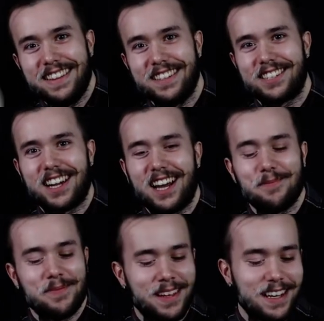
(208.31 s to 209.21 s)
in the
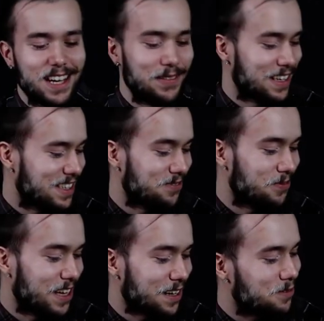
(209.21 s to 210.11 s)
shop. Might get some
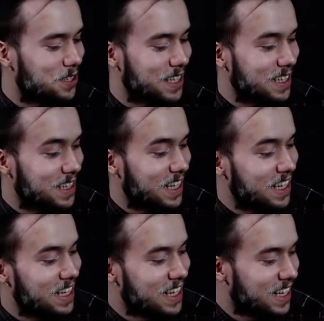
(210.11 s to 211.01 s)
flack for saying
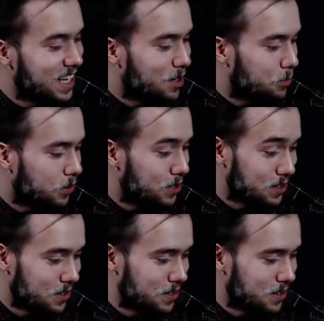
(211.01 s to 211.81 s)
that but